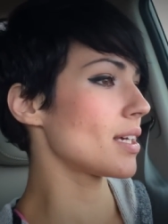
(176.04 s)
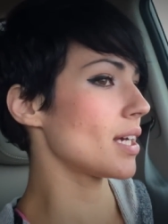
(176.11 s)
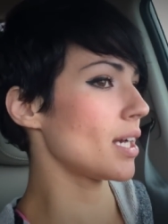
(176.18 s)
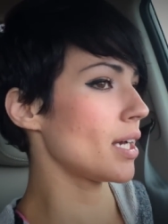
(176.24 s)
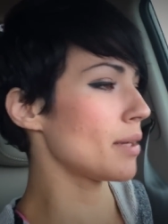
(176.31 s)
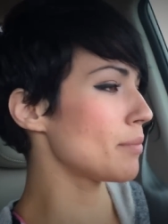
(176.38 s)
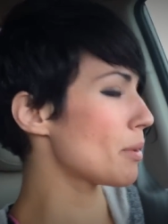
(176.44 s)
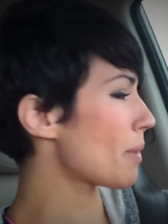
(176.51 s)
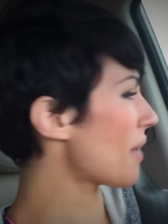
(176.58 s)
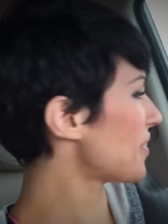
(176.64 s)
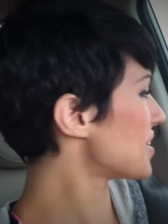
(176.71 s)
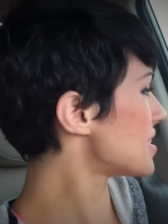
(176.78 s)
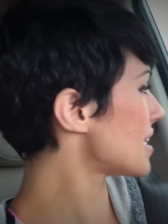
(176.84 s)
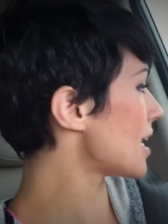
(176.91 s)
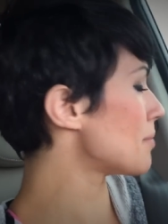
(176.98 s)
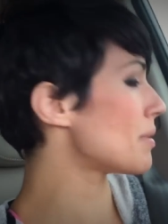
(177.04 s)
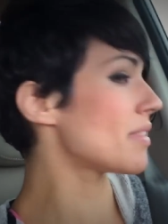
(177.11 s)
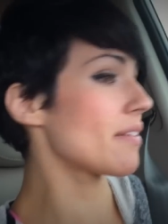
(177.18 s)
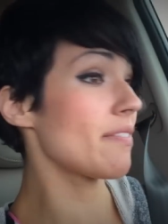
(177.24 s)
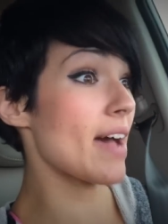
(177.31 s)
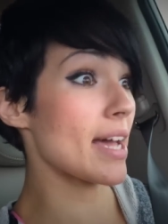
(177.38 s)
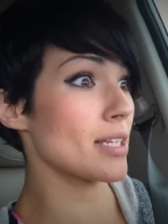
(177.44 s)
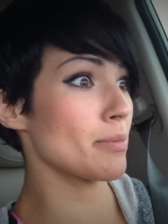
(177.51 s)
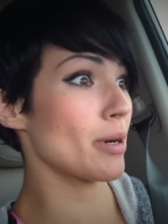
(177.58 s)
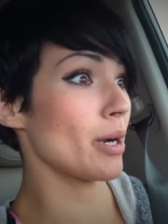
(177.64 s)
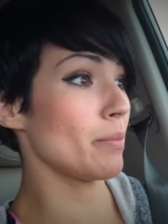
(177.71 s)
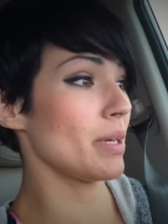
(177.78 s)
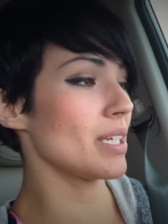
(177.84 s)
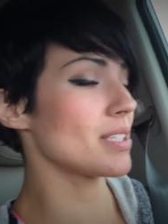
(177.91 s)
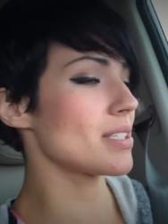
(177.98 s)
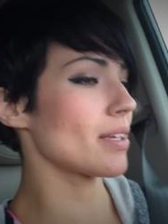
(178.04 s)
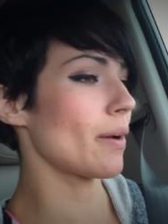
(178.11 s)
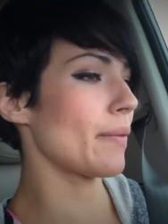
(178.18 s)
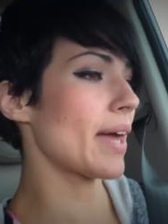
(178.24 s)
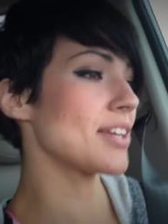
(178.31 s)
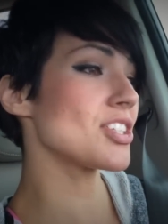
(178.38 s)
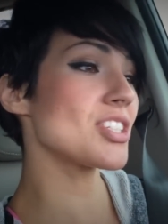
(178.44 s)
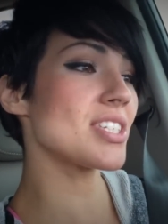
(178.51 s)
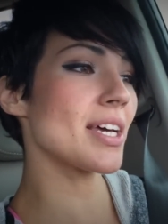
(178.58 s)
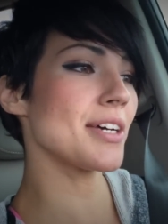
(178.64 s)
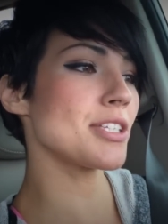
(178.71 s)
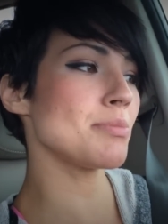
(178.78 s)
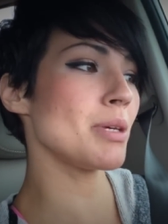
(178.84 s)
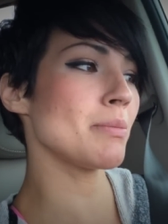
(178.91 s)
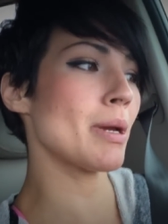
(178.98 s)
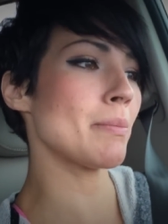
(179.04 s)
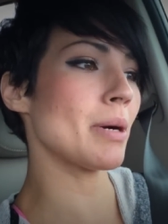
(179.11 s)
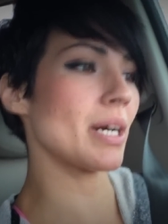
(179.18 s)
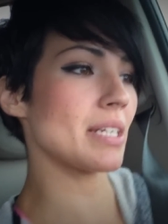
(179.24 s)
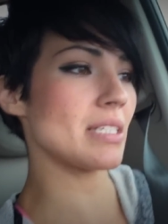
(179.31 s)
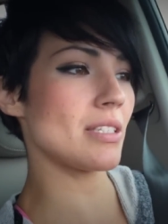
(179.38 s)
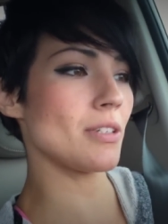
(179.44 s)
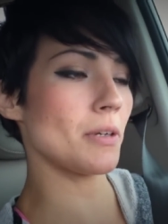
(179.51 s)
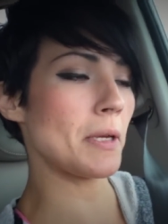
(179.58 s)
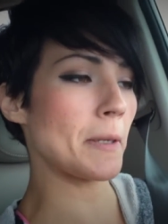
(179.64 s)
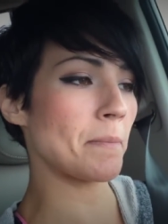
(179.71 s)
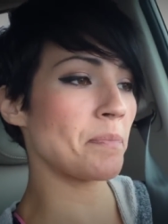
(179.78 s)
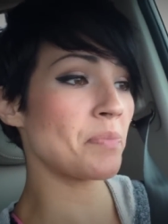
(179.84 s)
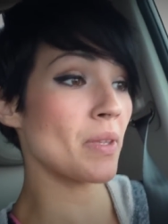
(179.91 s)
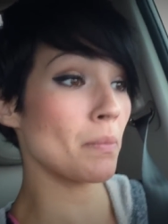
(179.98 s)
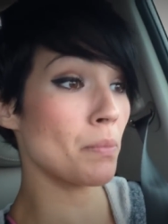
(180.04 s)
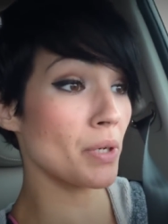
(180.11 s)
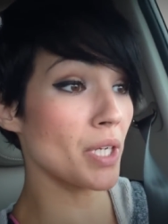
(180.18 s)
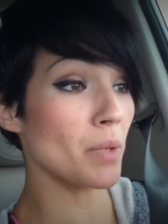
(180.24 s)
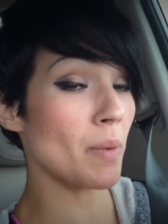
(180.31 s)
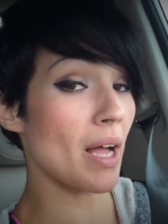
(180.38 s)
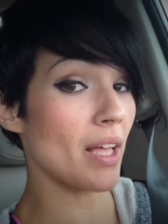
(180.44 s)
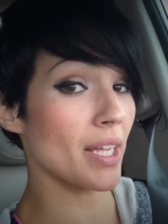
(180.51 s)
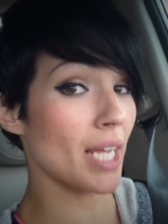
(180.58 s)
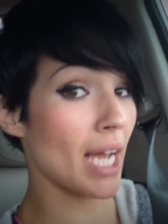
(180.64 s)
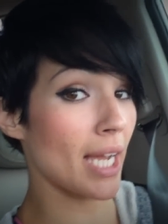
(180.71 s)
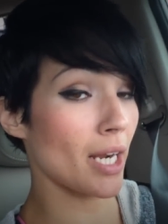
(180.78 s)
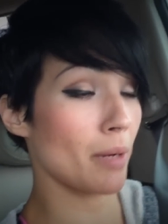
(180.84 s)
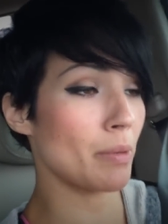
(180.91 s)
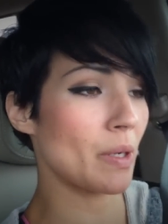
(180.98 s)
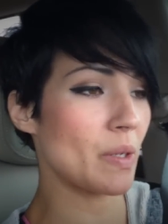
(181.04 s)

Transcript: um, about the same in the fat department. So that just tells me my body's doing pretty well on a higher